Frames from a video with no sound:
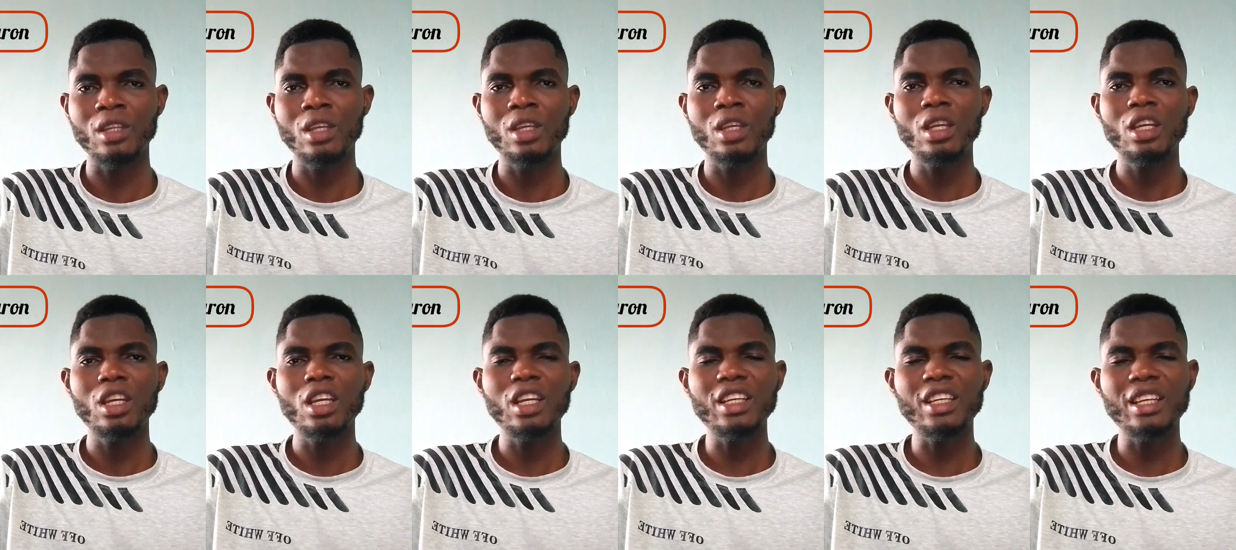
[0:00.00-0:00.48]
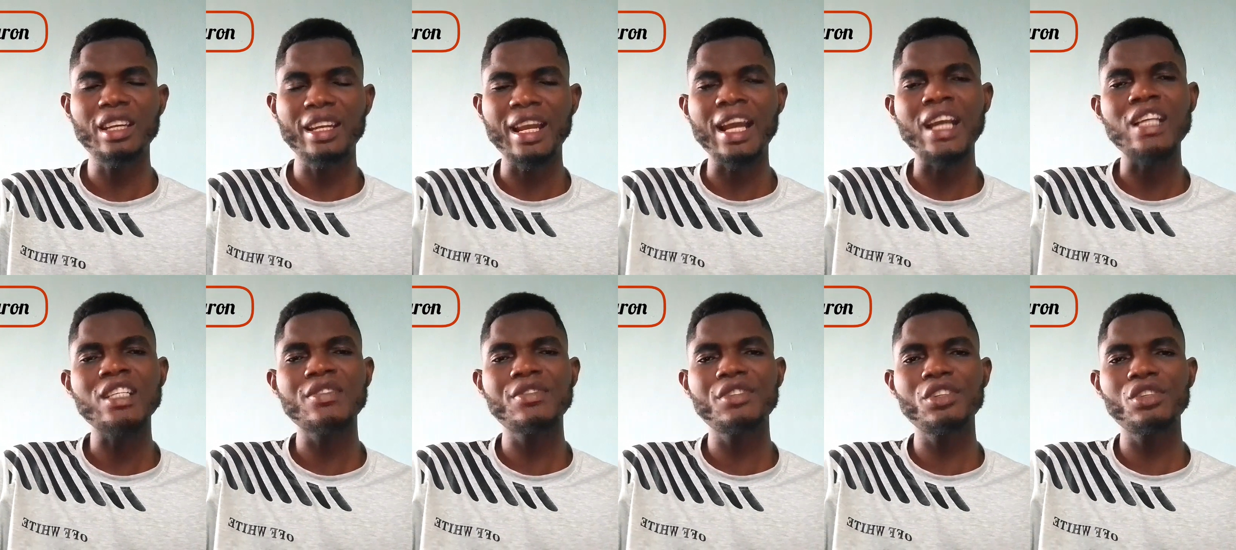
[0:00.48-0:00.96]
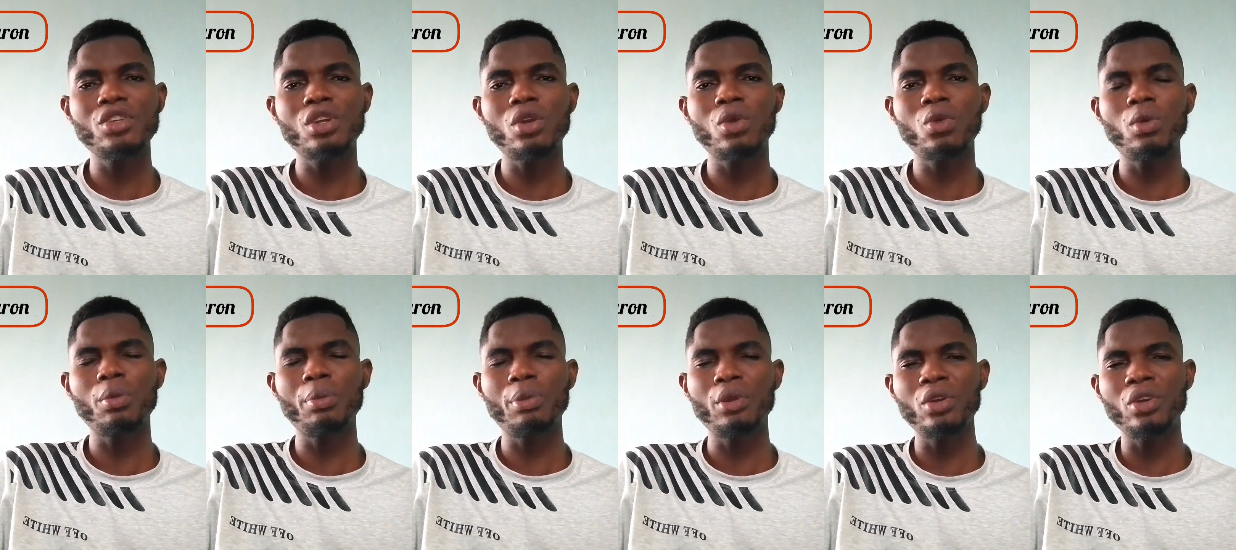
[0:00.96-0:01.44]
In the next video,
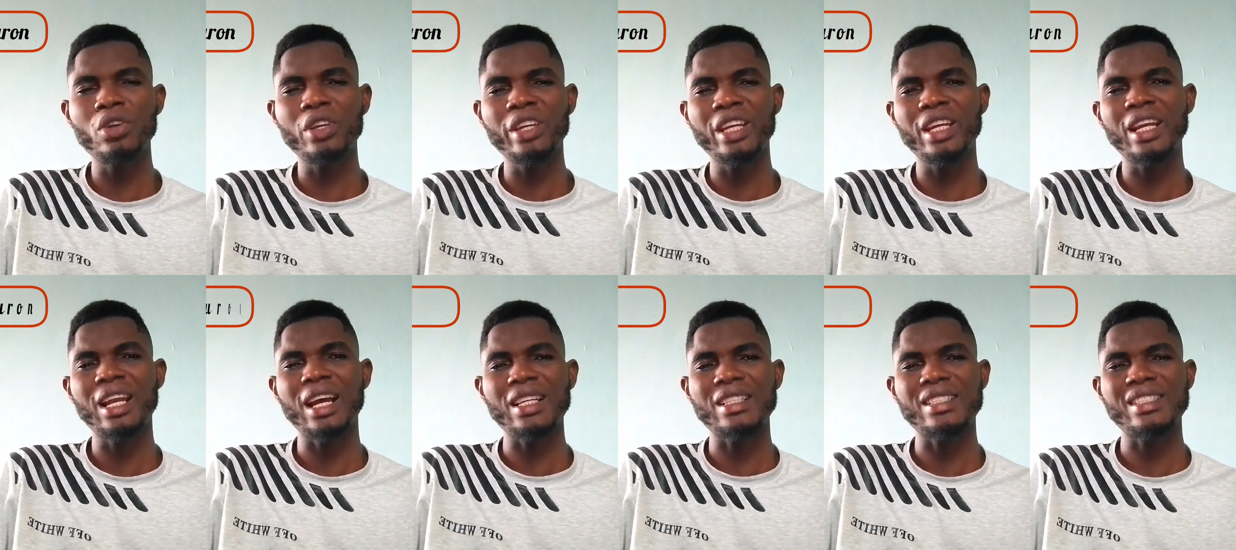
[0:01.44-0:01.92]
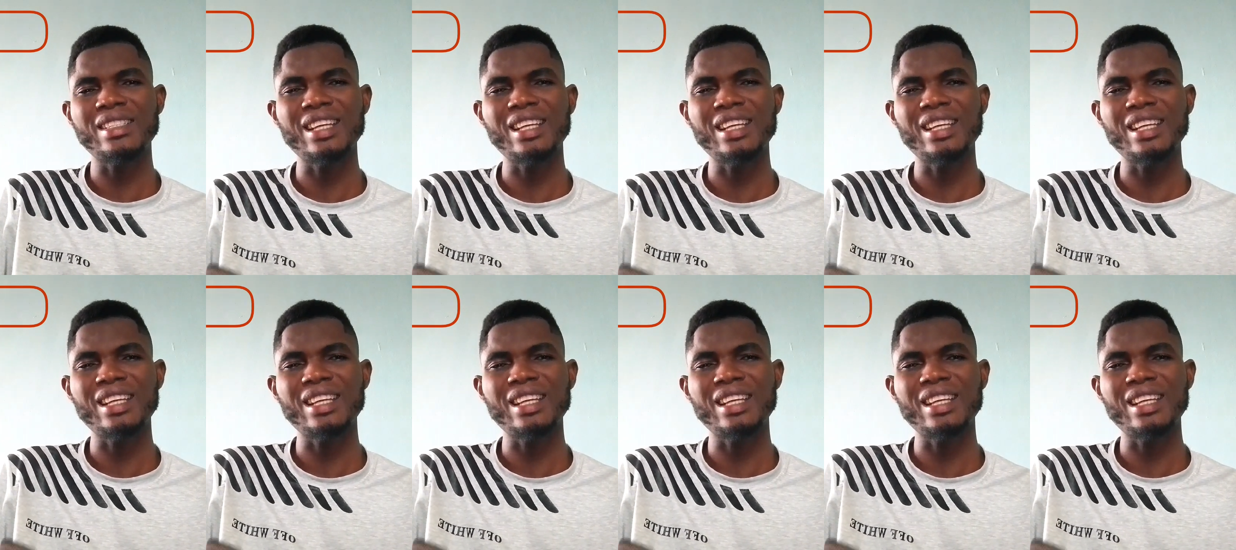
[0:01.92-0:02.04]
we'll be looking at the